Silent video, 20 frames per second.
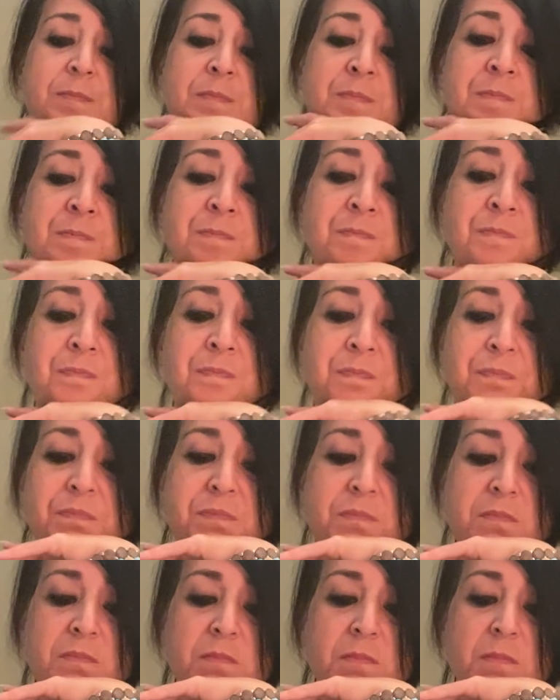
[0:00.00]
And
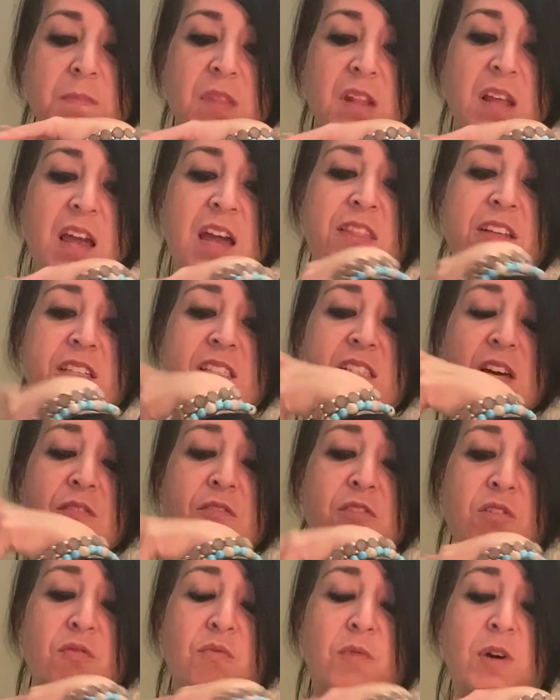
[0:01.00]
the
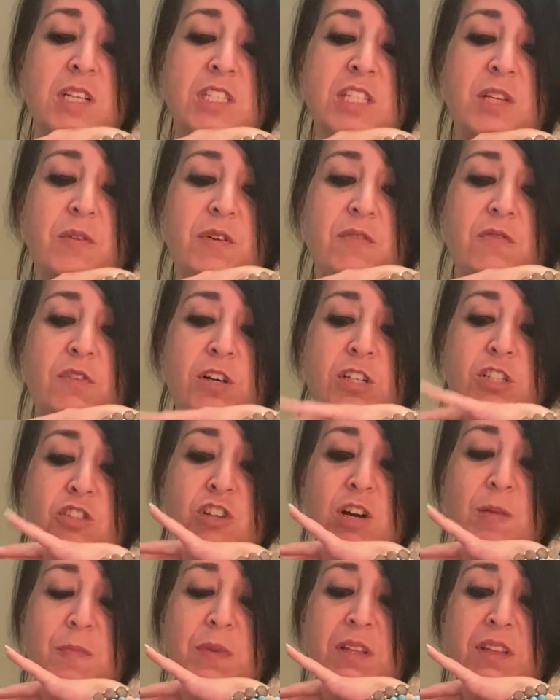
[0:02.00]
Seven of Wands in reverse,
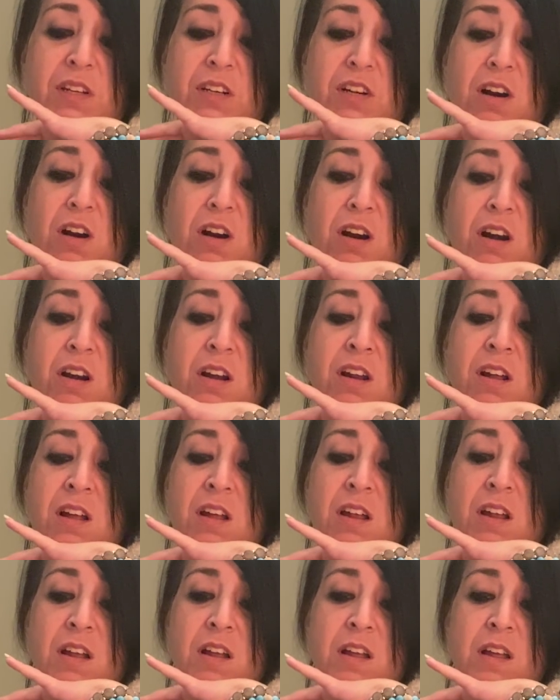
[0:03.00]
dropping the guard.
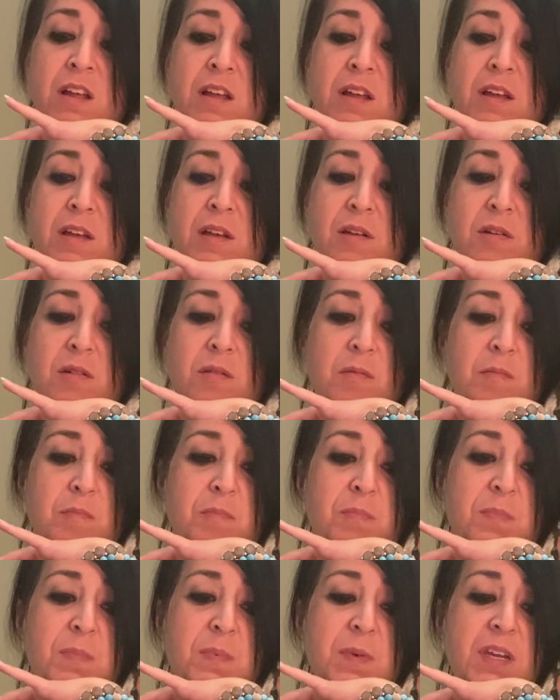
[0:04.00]

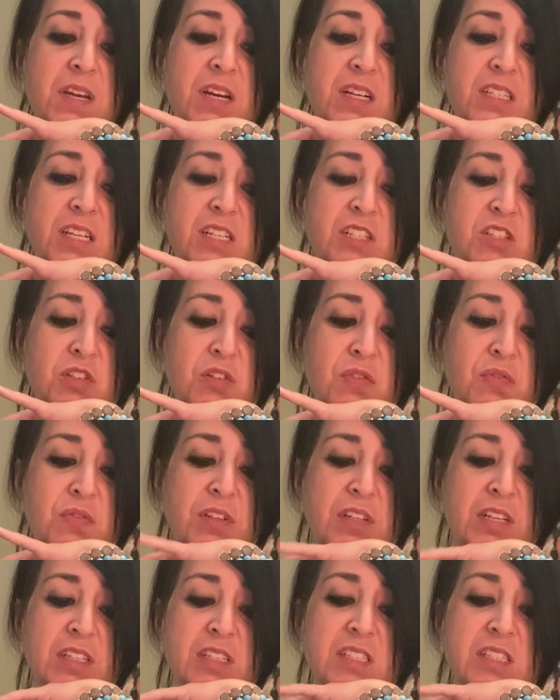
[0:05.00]
Because I do
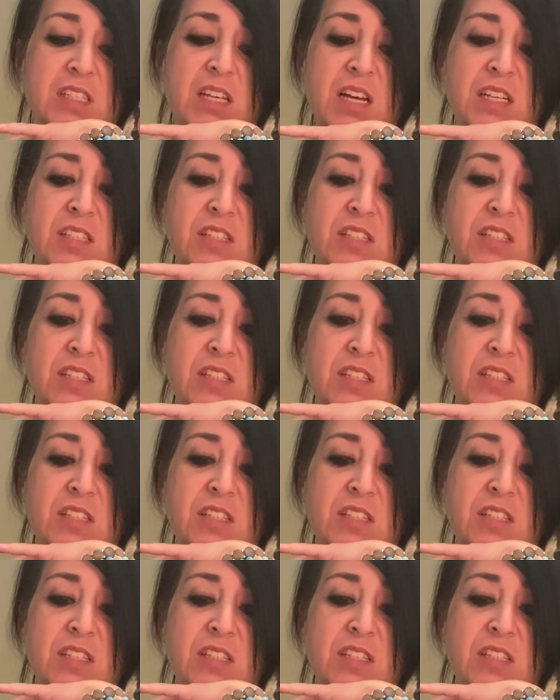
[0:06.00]
feel like this has